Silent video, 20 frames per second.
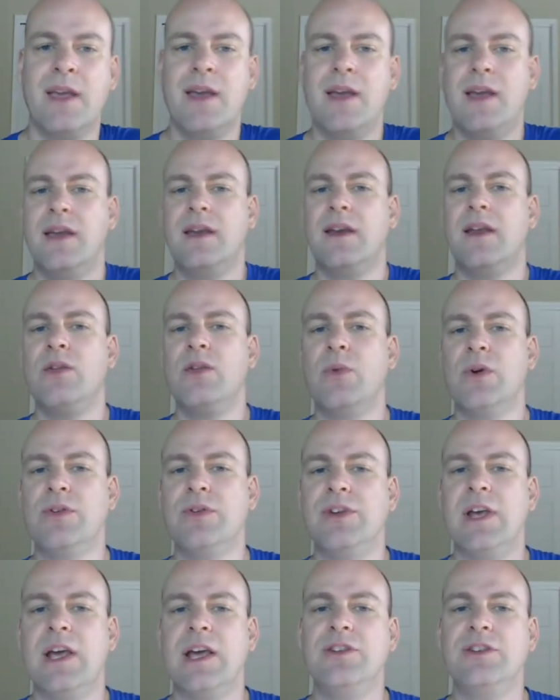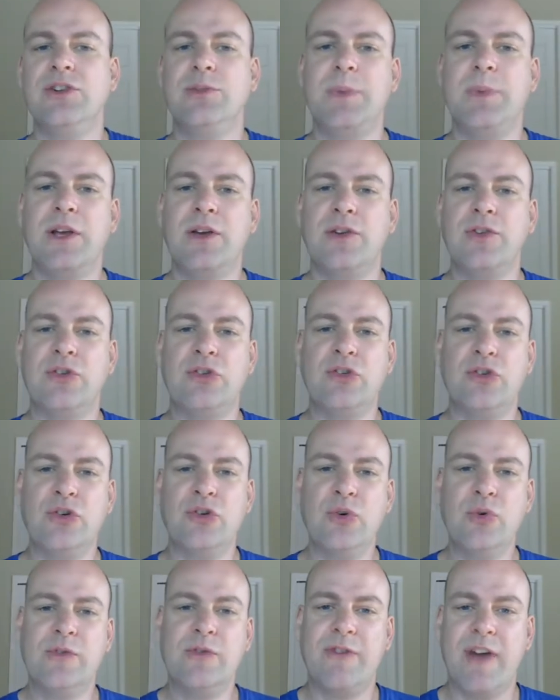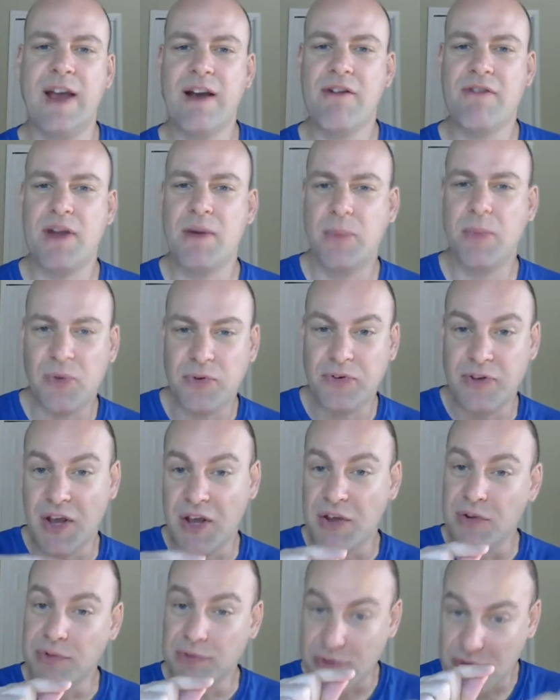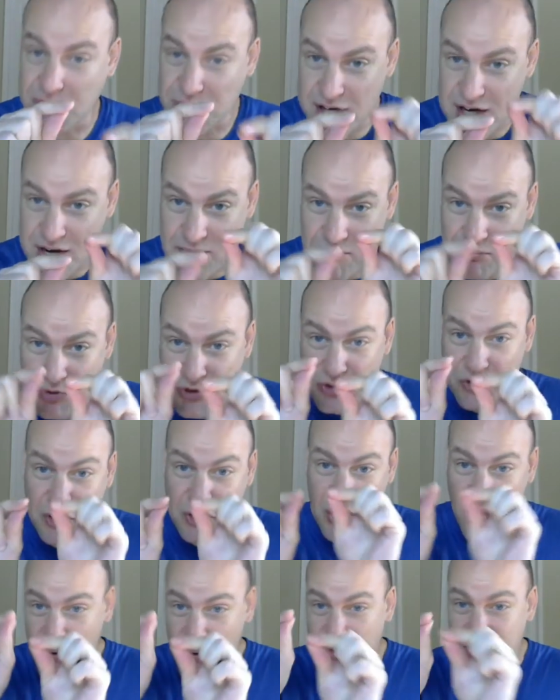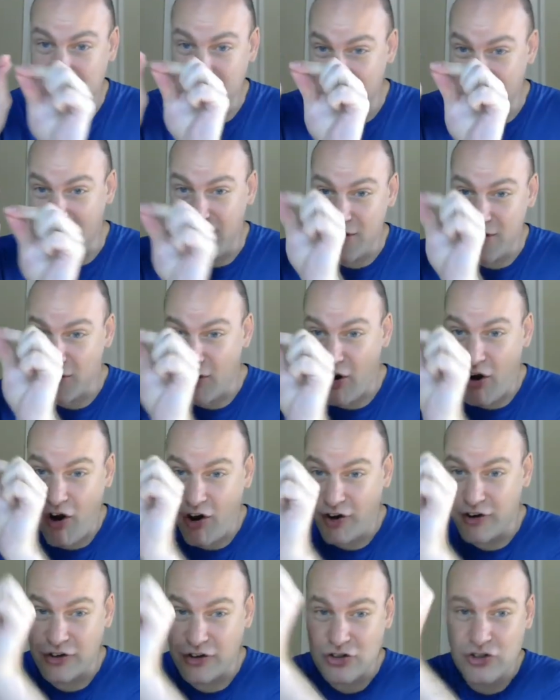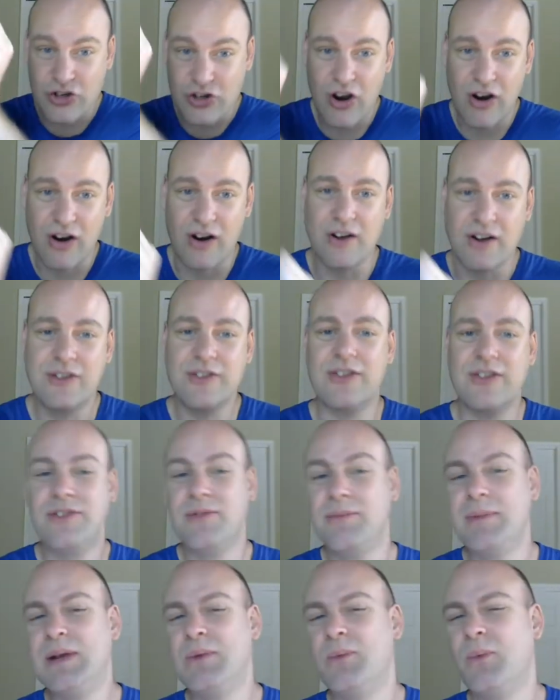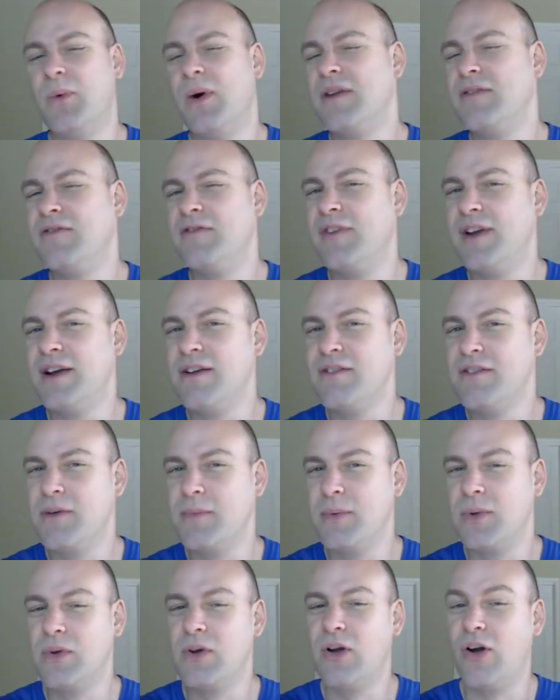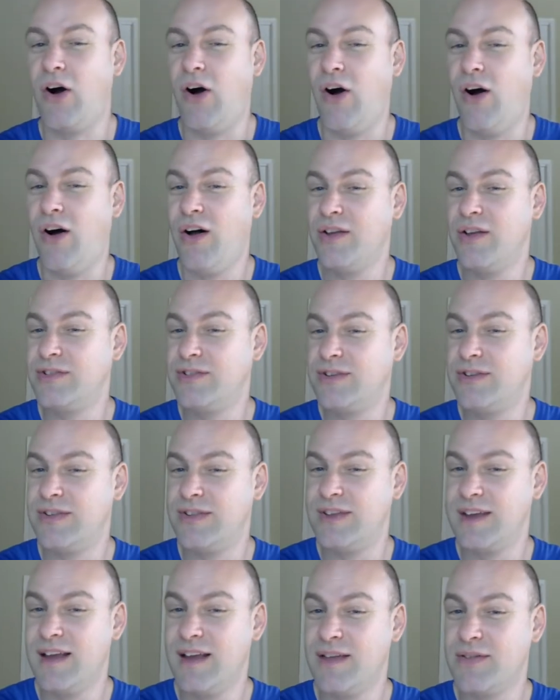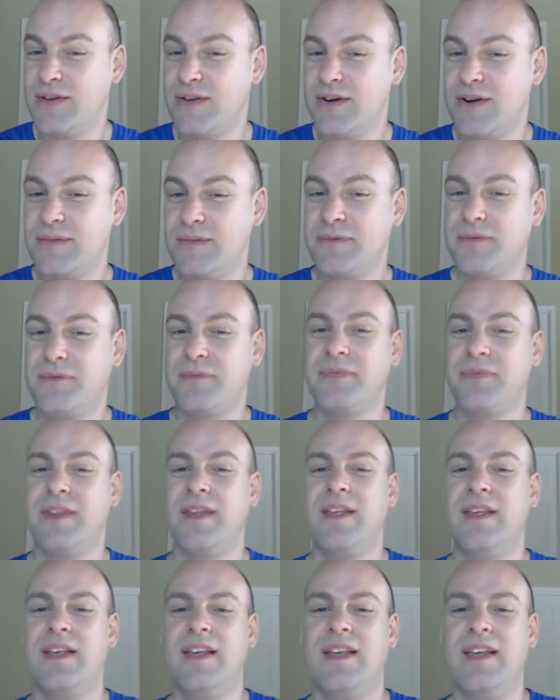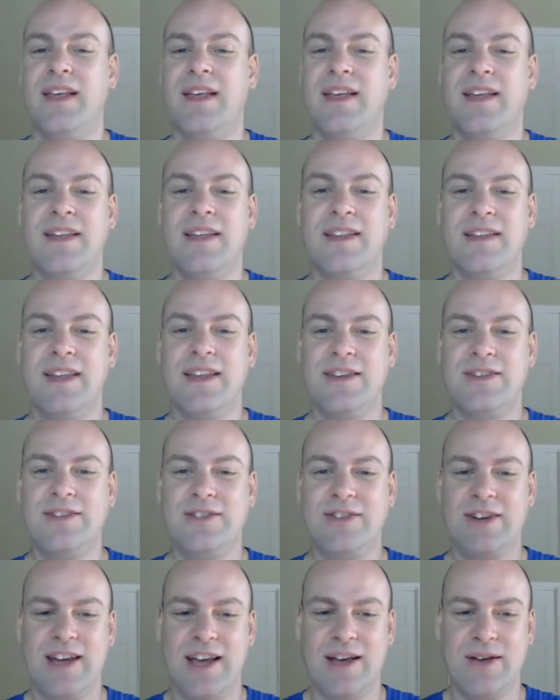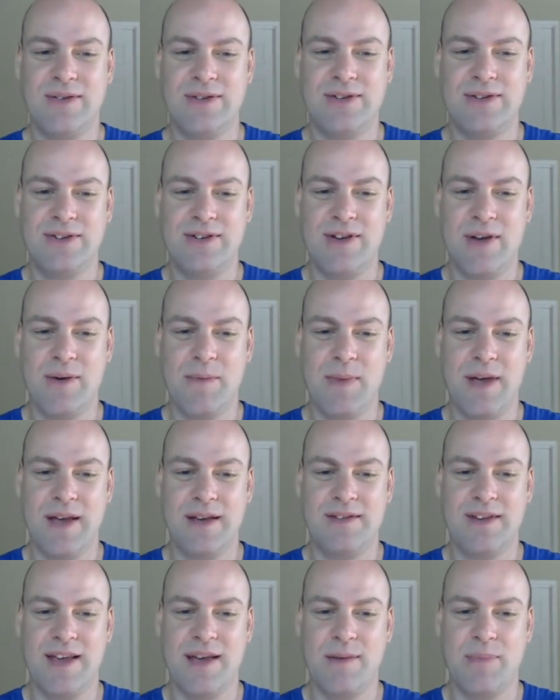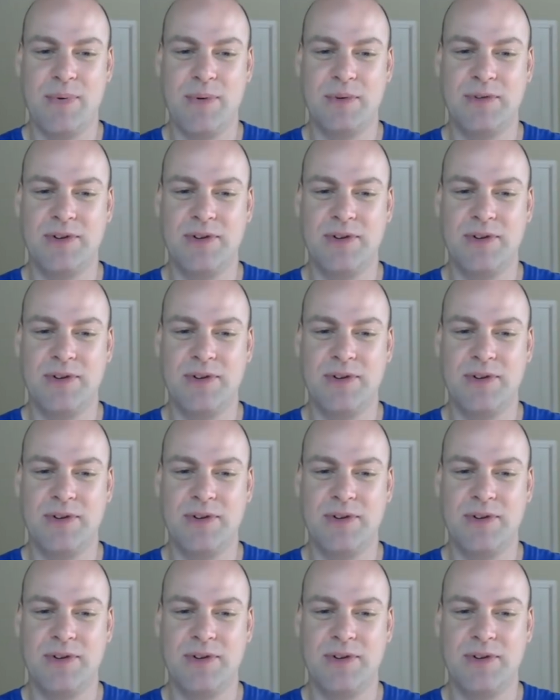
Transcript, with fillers: In other words, just because two variables seem to go together on a chart doesn't mean one variable caused the other. Let's check out some examples